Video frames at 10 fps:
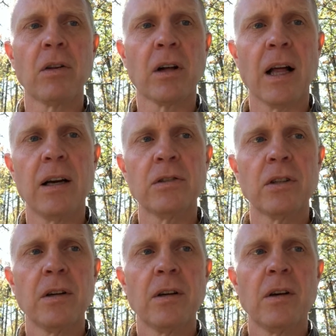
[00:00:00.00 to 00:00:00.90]
the clouds.
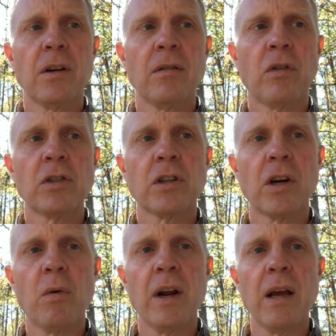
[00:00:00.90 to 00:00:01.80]
Verse
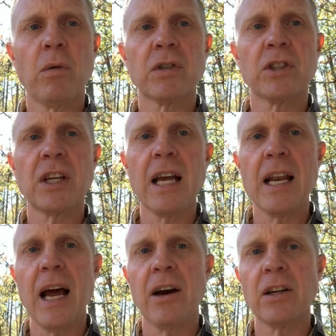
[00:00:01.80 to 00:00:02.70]
31, he will
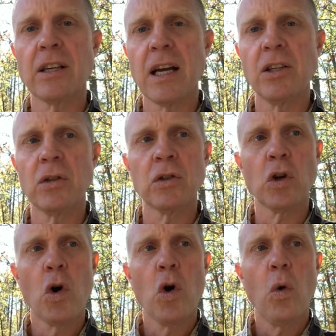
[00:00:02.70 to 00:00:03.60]
send out his angels
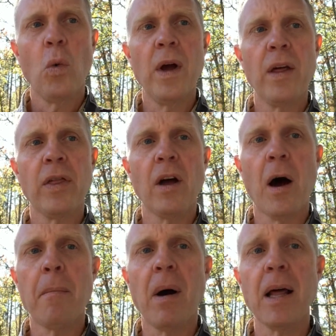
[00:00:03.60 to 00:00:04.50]
with
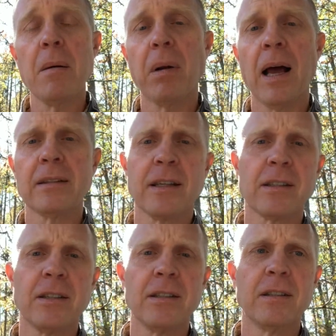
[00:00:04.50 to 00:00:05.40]
a mighty blast.
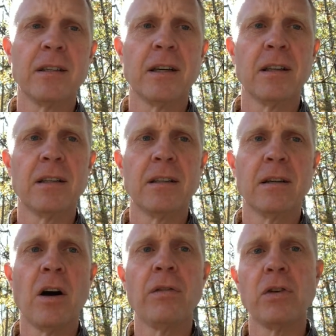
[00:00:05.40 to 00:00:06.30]
That's
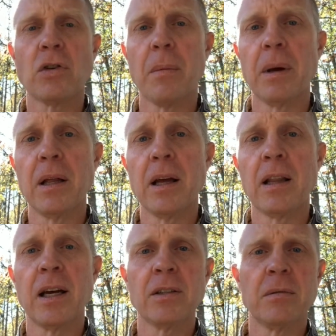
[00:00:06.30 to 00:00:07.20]
of the trumpet,
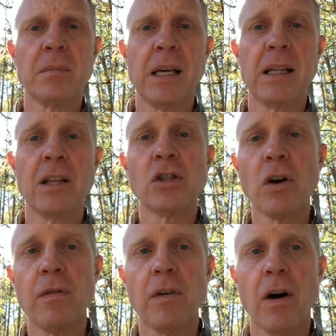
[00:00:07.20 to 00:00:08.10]
and that being the
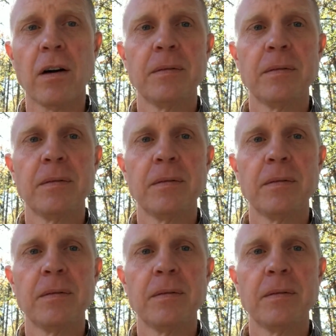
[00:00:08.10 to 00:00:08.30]
shofar.